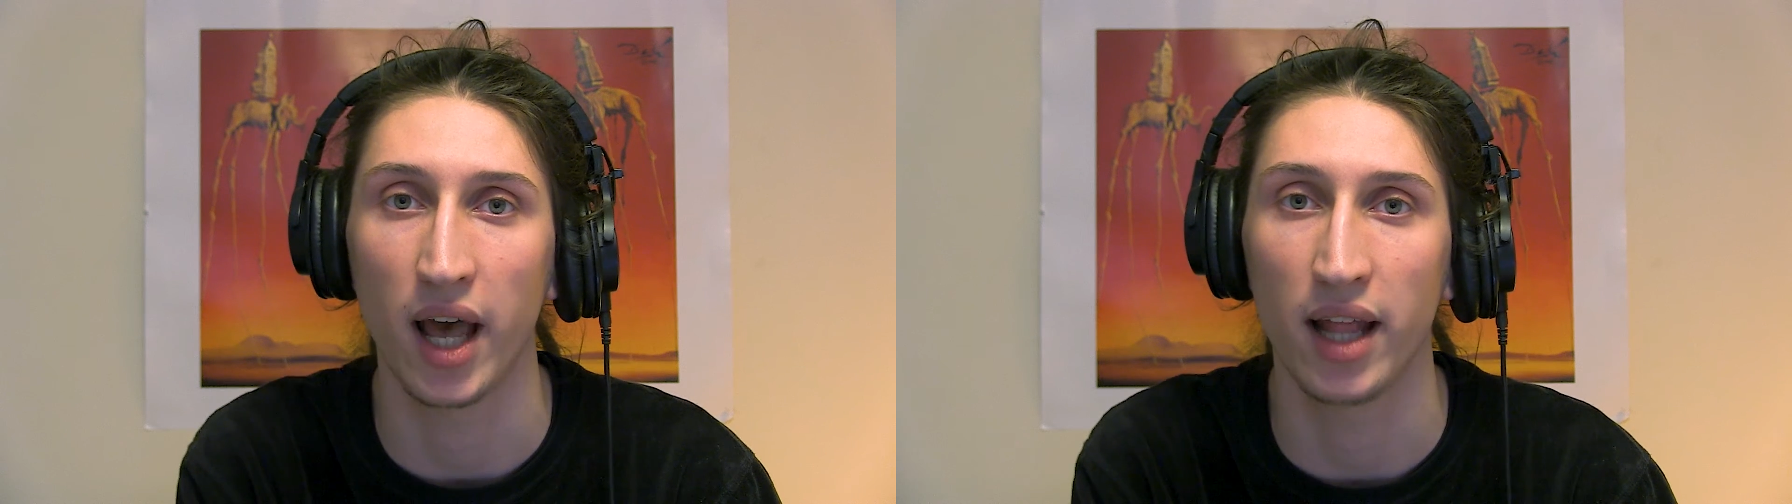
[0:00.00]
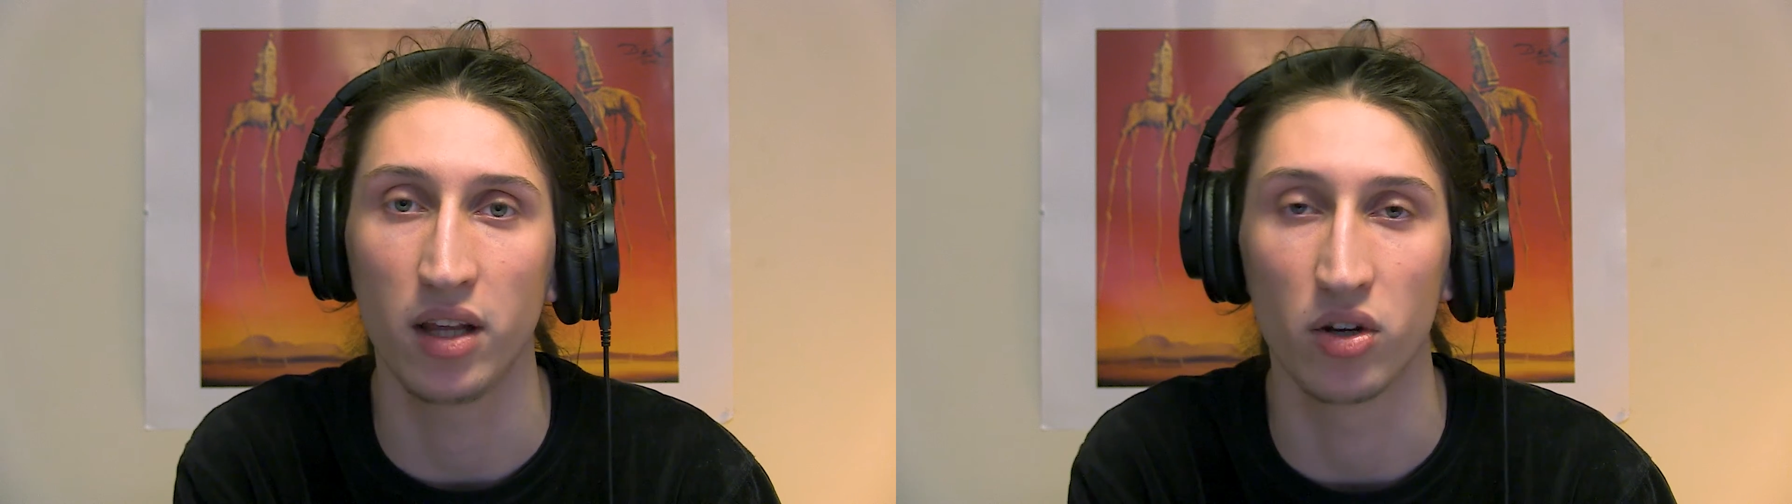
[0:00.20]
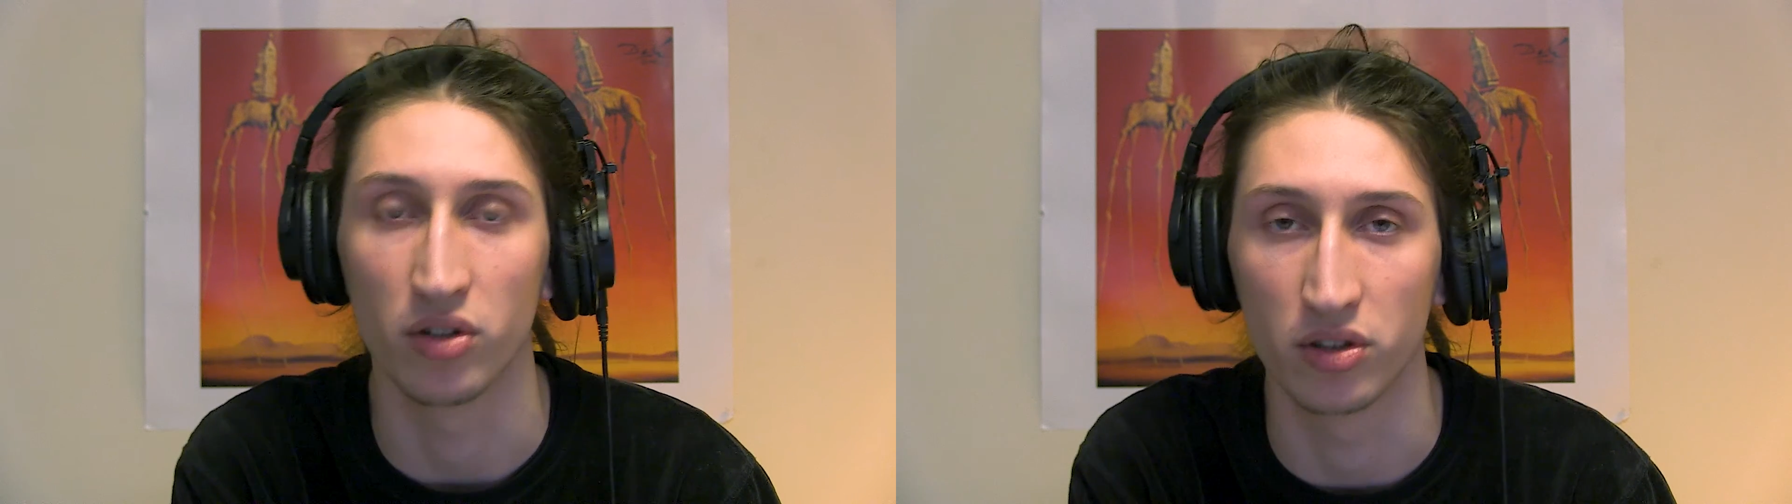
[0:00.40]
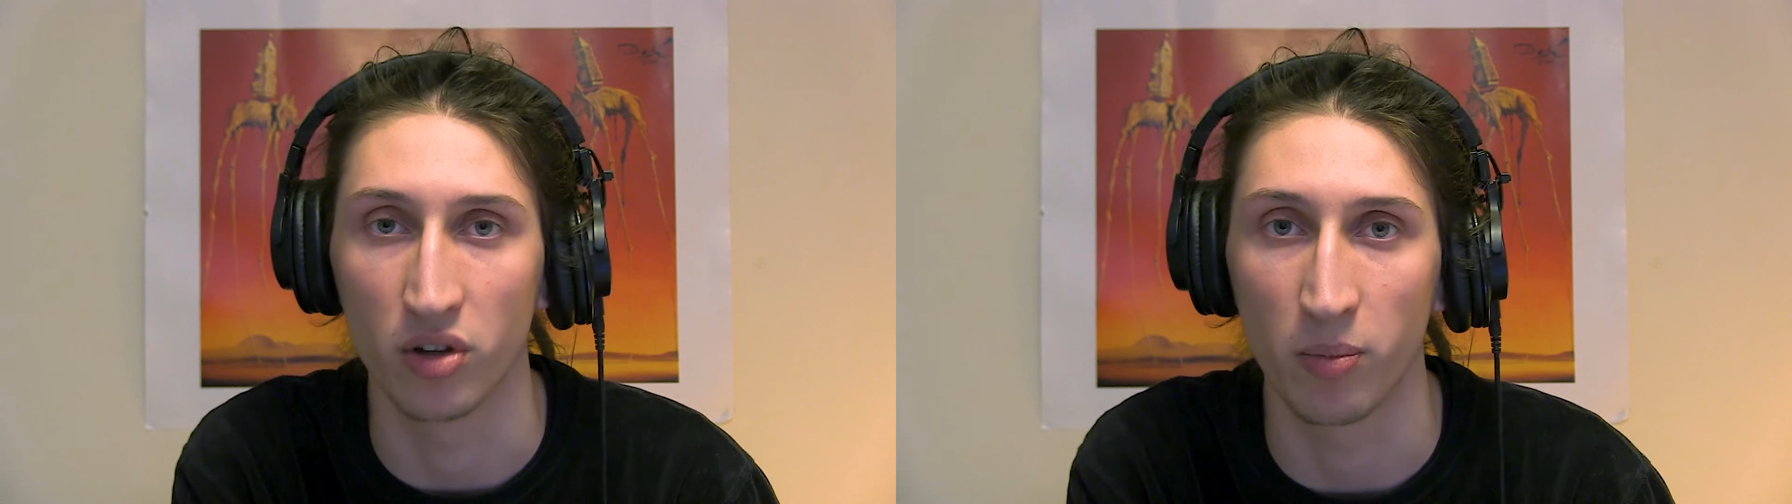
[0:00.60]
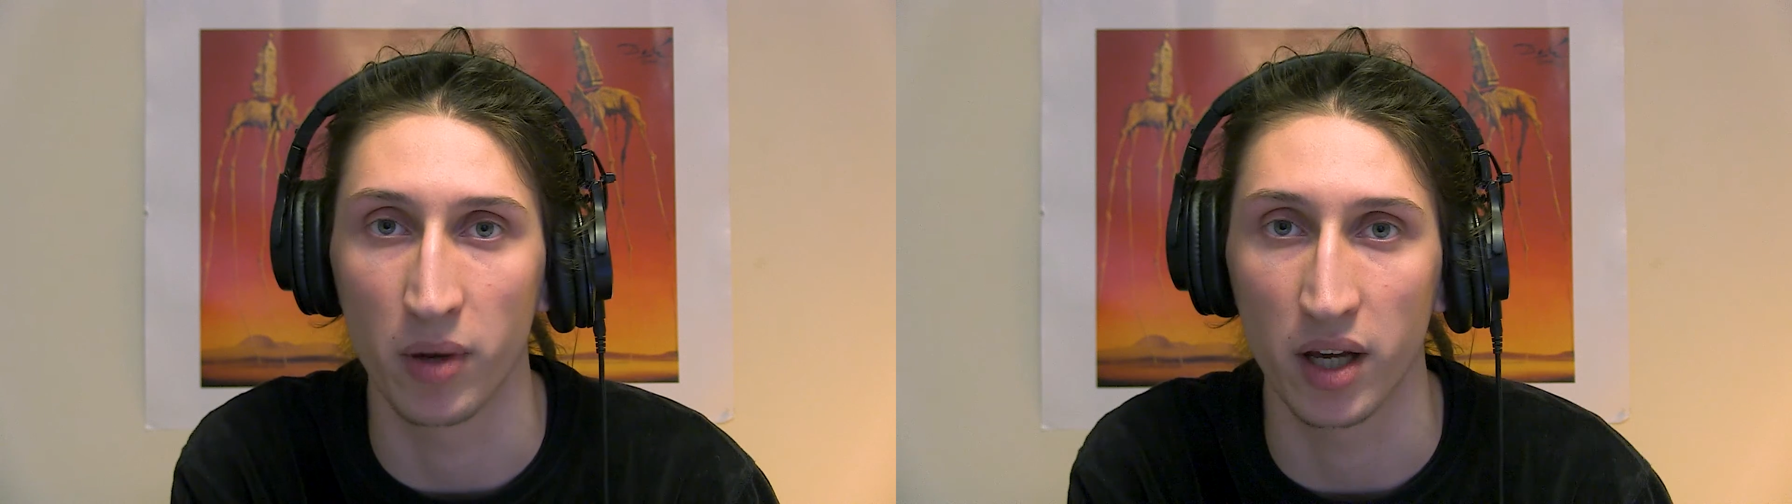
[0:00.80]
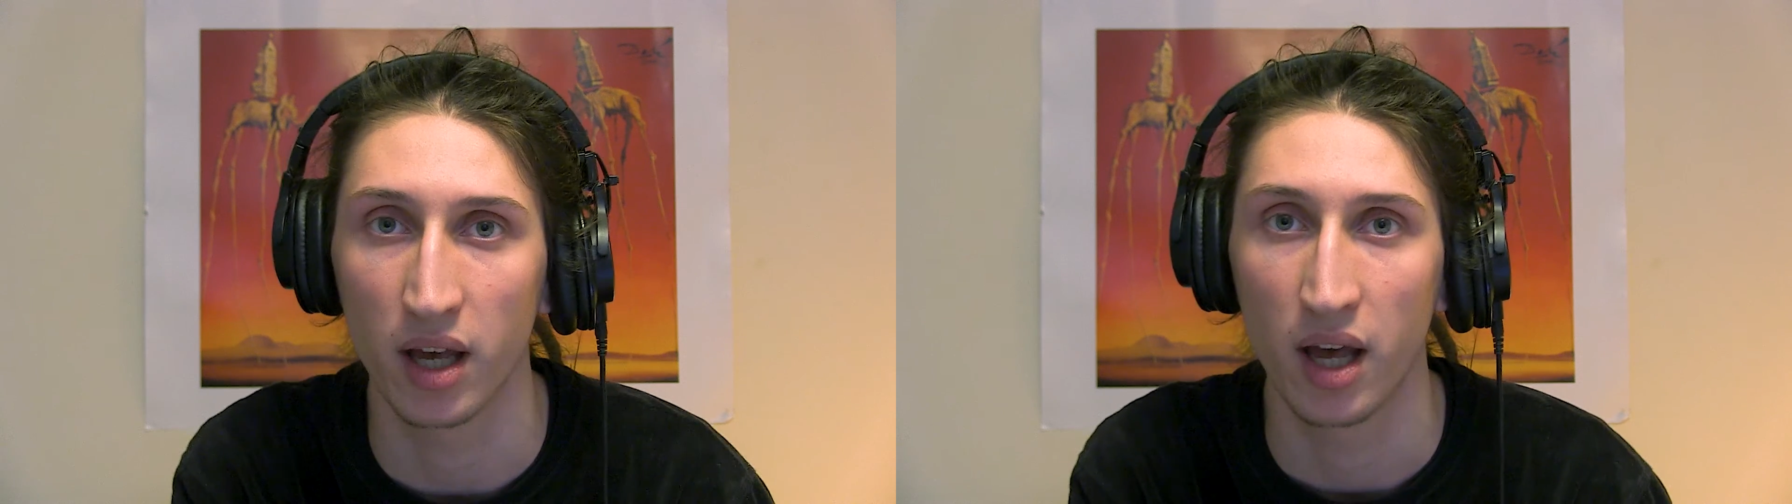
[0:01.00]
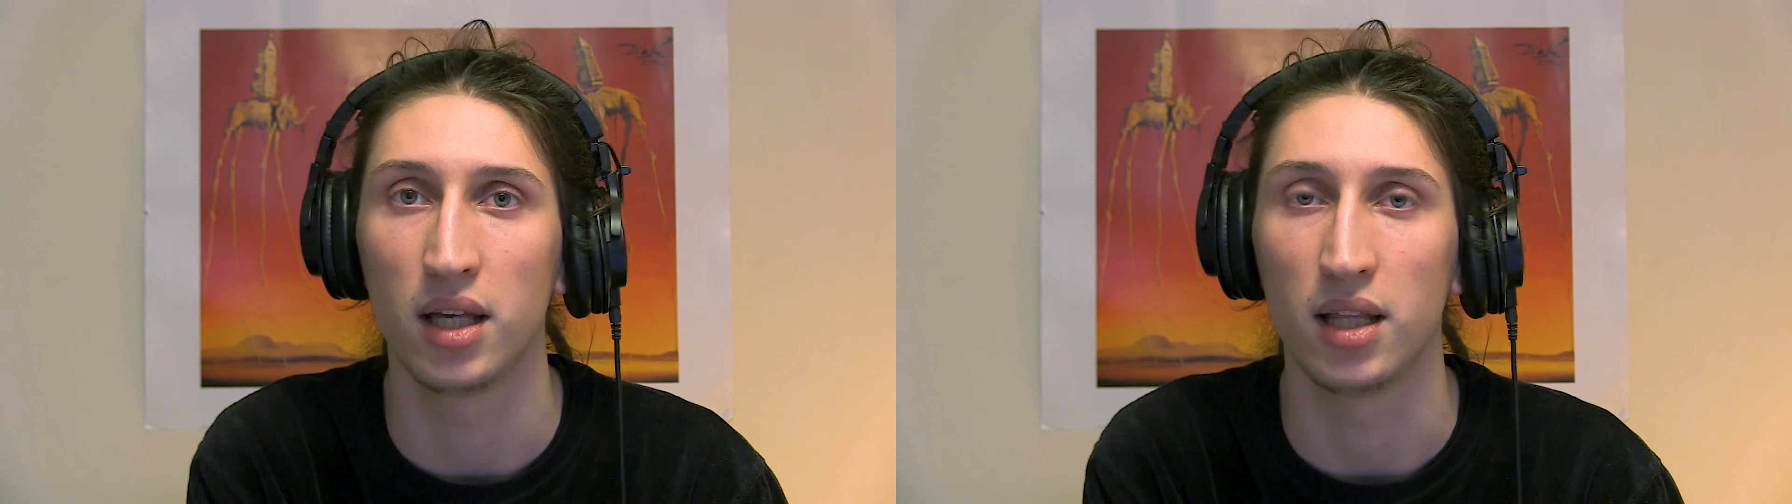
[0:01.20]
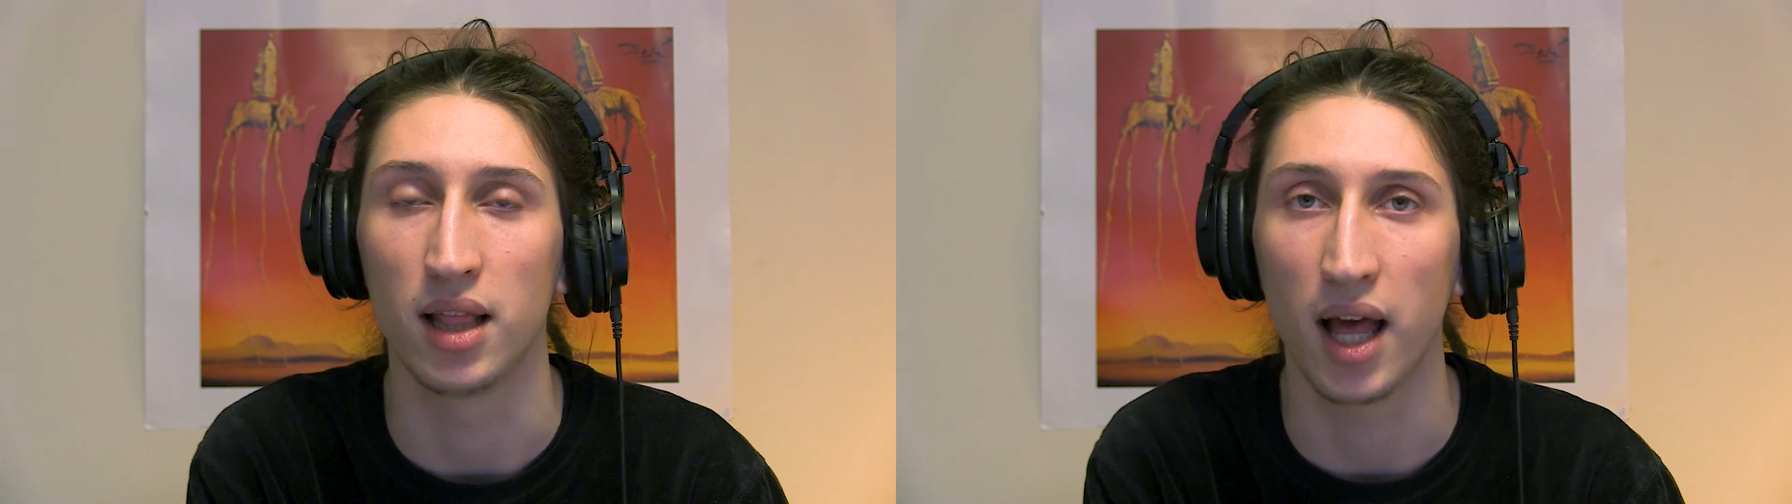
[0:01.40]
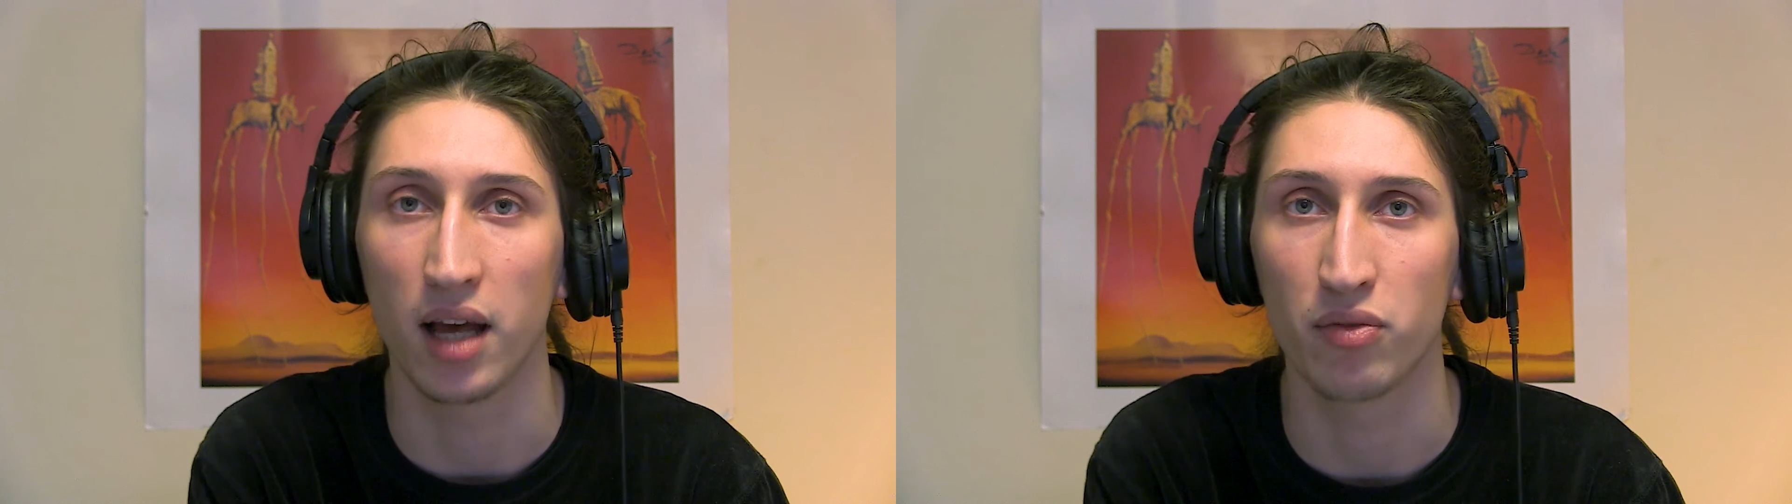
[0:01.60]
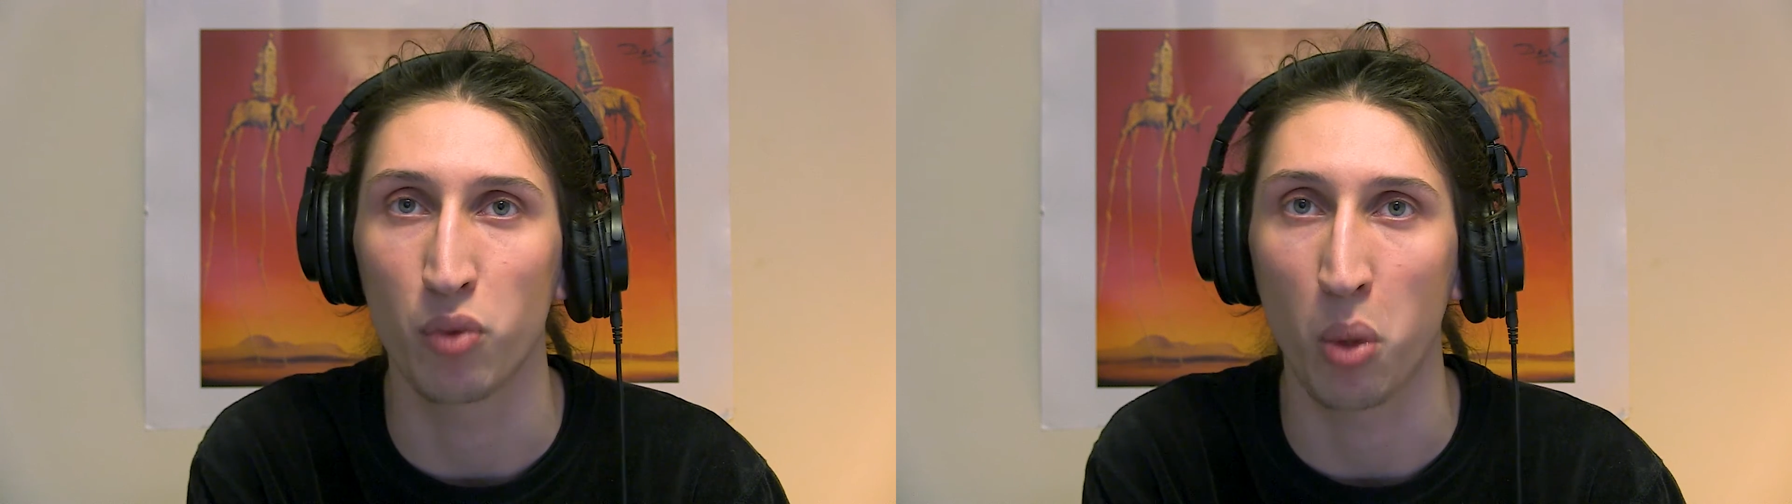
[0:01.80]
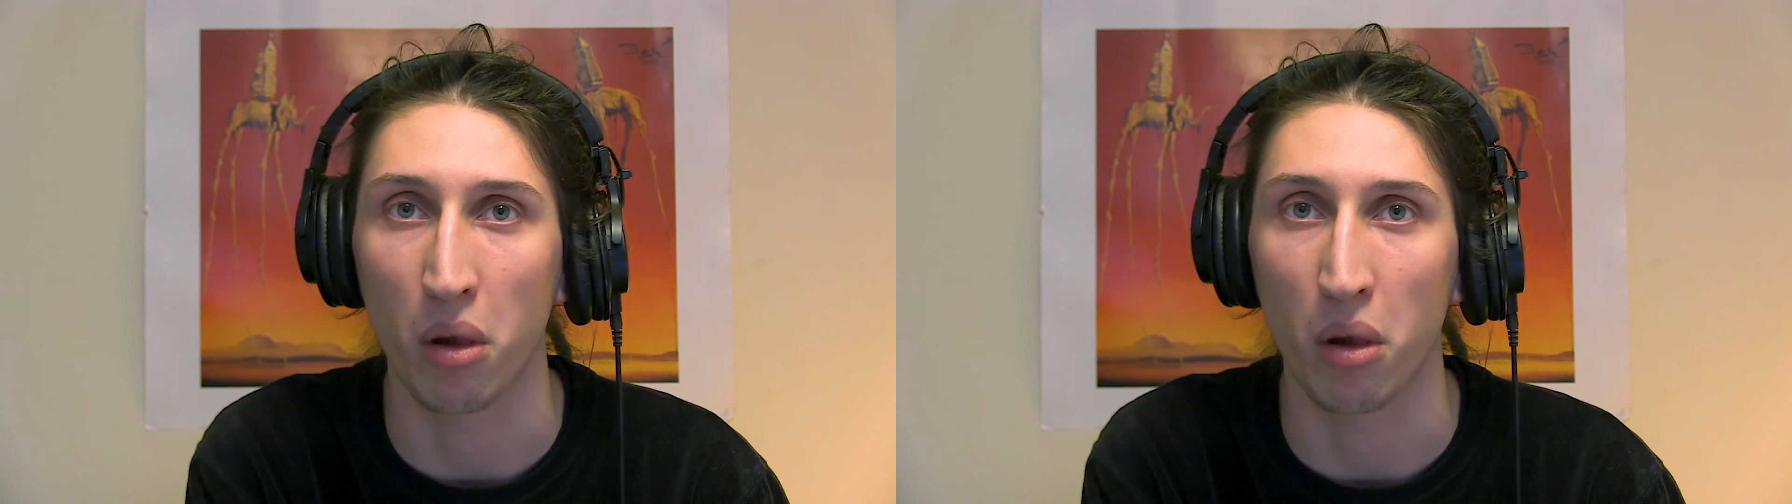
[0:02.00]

any other topic. In life,